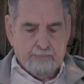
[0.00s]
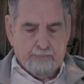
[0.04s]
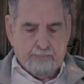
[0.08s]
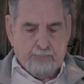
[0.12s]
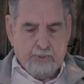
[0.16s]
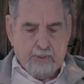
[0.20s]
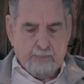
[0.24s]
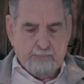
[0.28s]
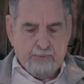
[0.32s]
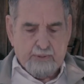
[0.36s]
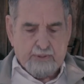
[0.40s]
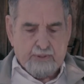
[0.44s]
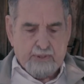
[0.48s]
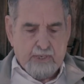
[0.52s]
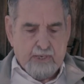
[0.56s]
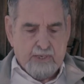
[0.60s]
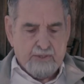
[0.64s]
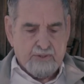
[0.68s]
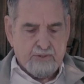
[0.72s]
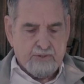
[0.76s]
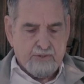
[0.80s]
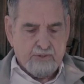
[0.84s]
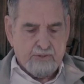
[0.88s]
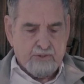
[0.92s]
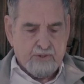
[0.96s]

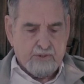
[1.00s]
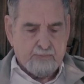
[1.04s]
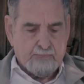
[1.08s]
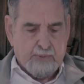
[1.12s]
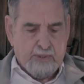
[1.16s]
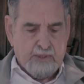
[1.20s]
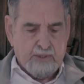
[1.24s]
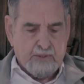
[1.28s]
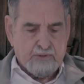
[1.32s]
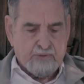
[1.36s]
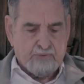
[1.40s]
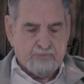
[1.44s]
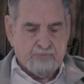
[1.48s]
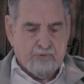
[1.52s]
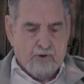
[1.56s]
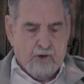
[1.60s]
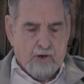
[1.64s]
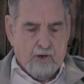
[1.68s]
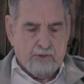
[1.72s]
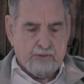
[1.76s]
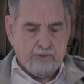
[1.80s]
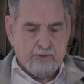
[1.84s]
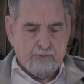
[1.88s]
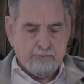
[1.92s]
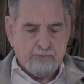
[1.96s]
publication speaks
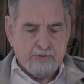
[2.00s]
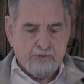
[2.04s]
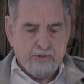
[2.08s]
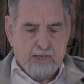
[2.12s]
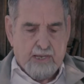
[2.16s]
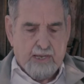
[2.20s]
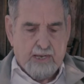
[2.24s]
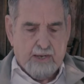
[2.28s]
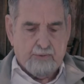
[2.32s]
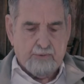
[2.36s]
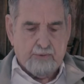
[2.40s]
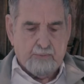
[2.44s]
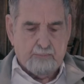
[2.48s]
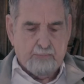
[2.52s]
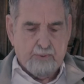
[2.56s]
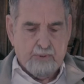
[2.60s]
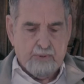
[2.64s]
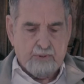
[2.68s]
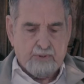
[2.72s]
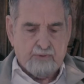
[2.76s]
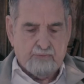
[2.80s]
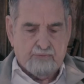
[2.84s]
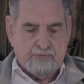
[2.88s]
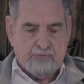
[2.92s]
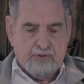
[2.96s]
volumes of how the
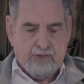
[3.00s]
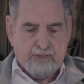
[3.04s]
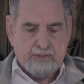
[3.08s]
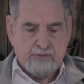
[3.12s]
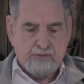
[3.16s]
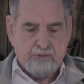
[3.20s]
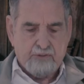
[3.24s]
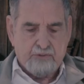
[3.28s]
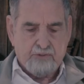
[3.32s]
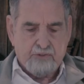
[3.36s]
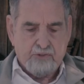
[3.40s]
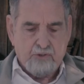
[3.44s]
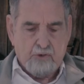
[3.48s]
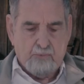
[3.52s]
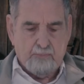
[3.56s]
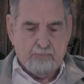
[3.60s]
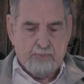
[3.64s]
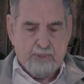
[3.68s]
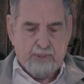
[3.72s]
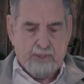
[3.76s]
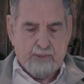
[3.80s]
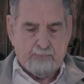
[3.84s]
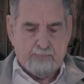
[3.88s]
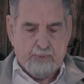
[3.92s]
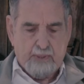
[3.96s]
book affected so
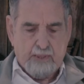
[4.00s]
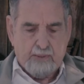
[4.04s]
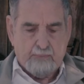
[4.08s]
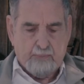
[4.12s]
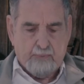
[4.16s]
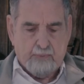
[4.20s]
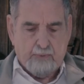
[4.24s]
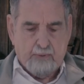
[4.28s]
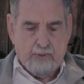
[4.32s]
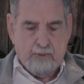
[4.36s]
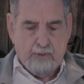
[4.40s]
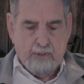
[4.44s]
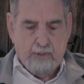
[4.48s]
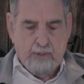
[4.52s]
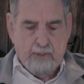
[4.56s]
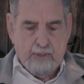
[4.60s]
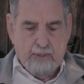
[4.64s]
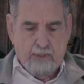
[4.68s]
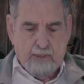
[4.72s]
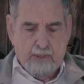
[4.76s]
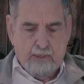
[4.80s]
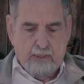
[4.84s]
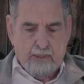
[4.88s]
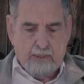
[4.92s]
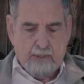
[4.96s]
many people
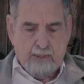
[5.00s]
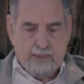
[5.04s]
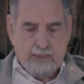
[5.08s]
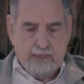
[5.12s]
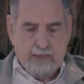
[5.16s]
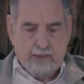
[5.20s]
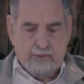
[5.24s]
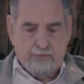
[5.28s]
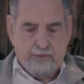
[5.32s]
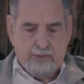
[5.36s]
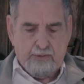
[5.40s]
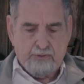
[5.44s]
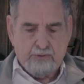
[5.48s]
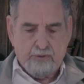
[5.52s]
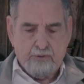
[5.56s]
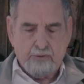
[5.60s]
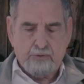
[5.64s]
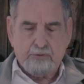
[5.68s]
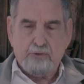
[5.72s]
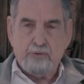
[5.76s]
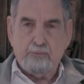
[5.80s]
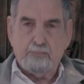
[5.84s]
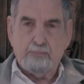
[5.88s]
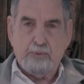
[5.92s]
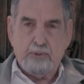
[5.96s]
and how they
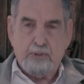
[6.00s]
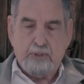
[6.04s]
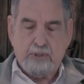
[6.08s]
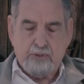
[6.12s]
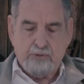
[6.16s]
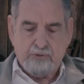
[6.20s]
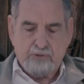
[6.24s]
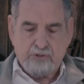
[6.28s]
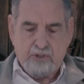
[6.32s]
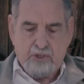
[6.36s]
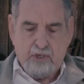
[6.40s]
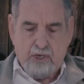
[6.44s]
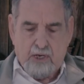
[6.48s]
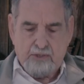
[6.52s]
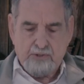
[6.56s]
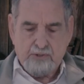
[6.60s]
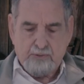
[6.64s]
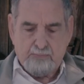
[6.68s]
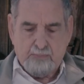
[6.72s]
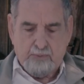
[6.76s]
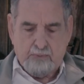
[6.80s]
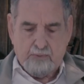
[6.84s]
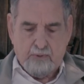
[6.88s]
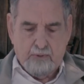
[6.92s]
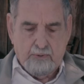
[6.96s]
took the book as
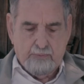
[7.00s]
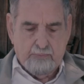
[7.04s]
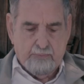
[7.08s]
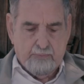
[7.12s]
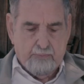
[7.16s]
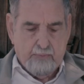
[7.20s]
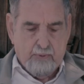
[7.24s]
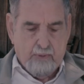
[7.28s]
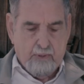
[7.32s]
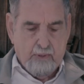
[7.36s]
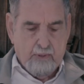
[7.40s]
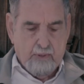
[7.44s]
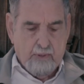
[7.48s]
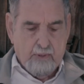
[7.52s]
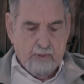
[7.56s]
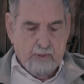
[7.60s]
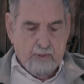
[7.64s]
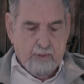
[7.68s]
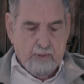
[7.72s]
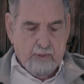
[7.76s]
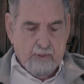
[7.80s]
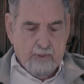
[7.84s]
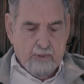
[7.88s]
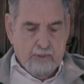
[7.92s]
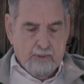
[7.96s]
gospel.
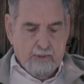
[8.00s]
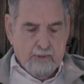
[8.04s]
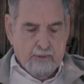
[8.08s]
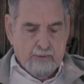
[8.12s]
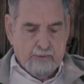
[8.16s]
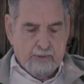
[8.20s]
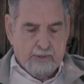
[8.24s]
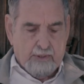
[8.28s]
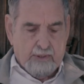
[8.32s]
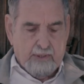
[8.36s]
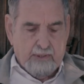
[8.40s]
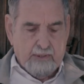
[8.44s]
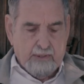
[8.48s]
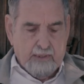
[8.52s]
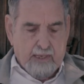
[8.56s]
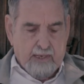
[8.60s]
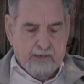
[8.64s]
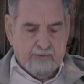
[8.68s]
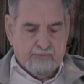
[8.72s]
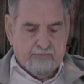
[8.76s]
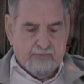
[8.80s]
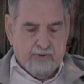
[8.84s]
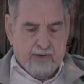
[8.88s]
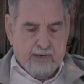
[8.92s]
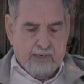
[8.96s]
The
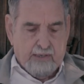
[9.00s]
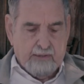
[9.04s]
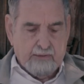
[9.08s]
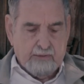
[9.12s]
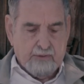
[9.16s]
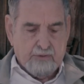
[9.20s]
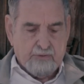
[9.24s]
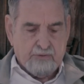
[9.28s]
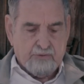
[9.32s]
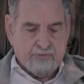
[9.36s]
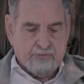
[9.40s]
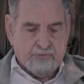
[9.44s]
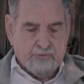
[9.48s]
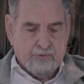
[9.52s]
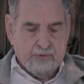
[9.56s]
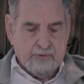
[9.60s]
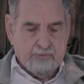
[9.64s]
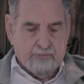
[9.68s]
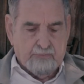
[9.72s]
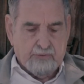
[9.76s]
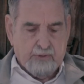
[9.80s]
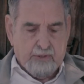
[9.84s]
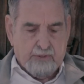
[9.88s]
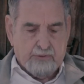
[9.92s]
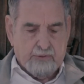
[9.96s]
Ely file is full
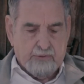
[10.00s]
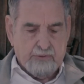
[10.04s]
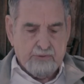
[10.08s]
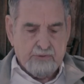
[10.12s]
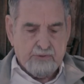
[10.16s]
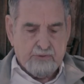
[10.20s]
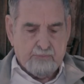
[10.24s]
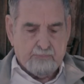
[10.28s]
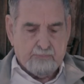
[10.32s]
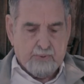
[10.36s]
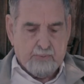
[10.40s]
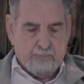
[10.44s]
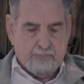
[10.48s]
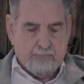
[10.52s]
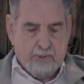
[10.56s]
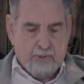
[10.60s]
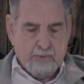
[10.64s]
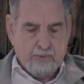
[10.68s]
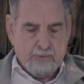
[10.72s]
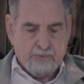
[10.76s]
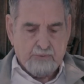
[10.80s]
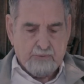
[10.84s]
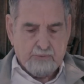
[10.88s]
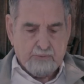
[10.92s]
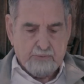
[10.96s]
of letters and
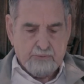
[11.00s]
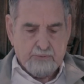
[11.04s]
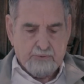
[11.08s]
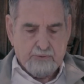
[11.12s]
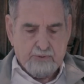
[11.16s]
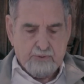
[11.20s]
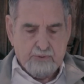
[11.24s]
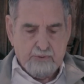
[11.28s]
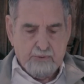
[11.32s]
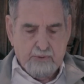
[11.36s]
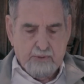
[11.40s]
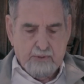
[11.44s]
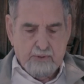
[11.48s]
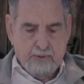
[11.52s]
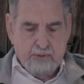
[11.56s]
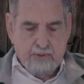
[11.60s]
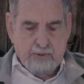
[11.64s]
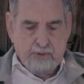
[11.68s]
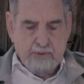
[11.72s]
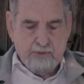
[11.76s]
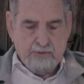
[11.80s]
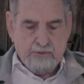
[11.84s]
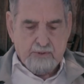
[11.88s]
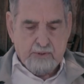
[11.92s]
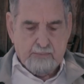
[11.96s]
proposals,
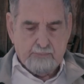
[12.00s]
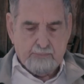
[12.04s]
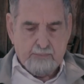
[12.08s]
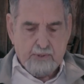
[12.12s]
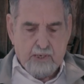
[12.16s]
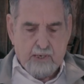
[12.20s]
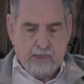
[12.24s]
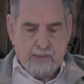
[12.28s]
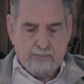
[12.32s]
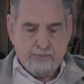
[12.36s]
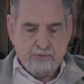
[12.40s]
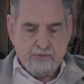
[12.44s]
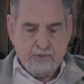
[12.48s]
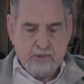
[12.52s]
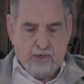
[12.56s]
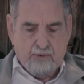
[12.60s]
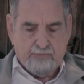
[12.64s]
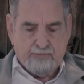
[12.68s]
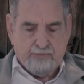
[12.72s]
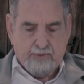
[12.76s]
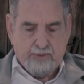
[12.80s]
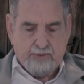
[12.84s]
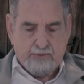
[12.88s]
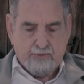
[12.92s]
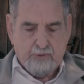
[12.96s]
sometimes
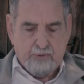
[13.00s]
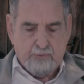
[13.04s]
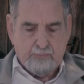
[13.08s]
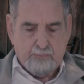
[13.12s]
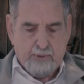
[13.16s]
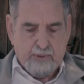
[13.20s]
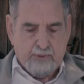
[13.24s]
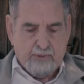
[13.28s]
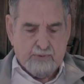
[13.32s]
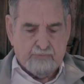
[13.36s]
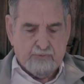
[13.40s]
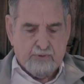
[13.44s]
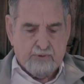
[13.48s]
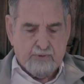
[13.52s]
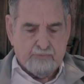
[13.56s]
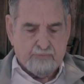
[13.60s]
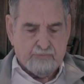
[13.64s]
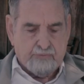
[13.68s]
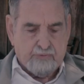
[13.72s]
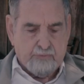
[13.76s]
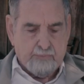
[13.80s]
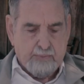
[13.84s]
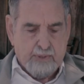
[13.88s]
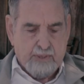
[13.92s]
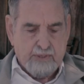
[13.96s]
offering new men of
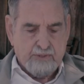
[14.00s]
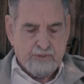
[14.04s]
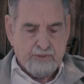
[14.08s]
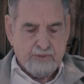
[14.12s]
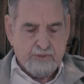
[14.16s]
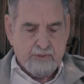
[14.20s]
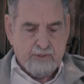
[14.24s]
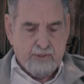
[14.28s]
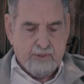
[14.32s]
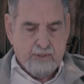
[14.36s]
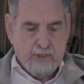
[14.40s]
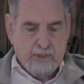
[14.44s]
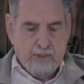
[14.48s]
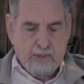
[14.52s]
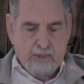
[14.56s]
information,